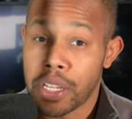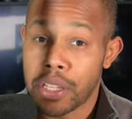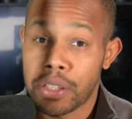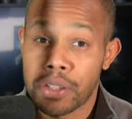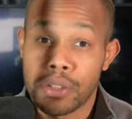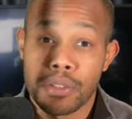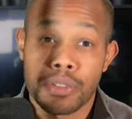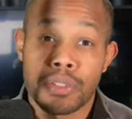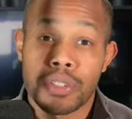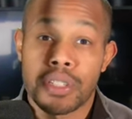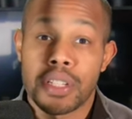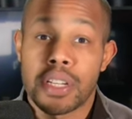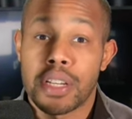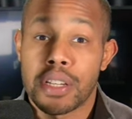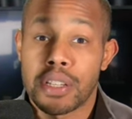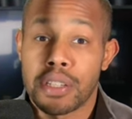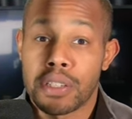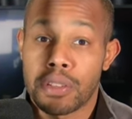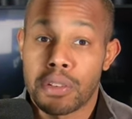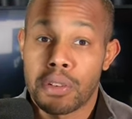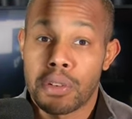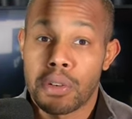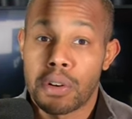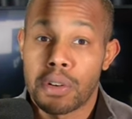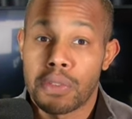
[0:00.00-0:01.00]
those things
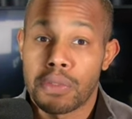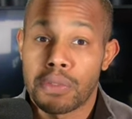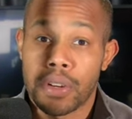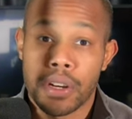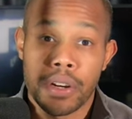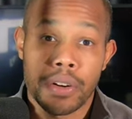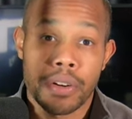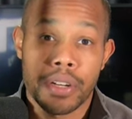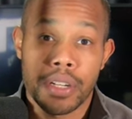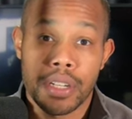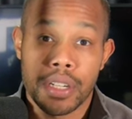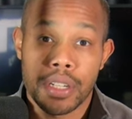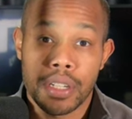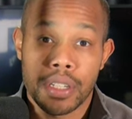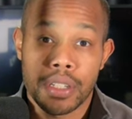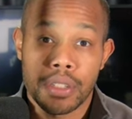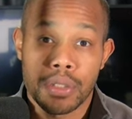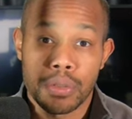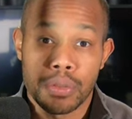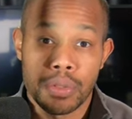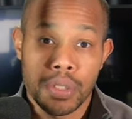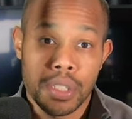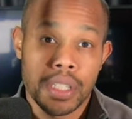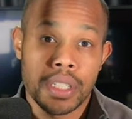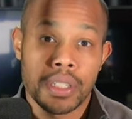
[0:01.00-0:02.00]
are very
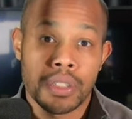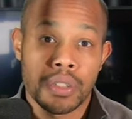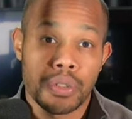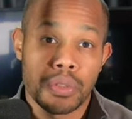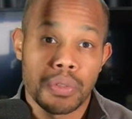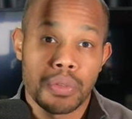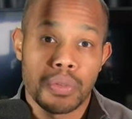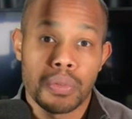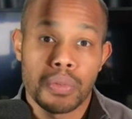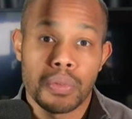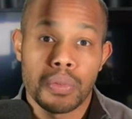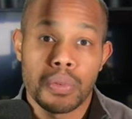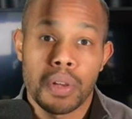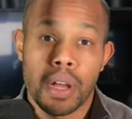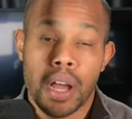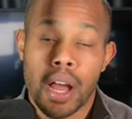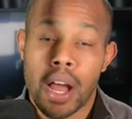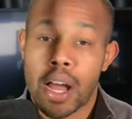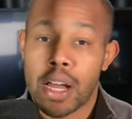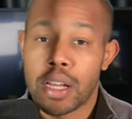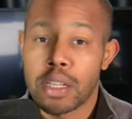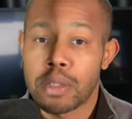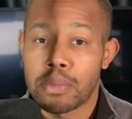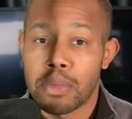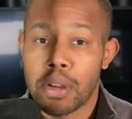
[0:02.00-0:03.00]
unique to
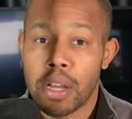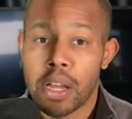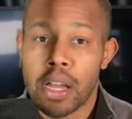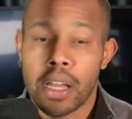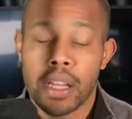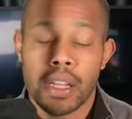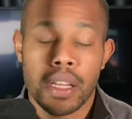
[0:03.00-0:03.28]
OBSBOT,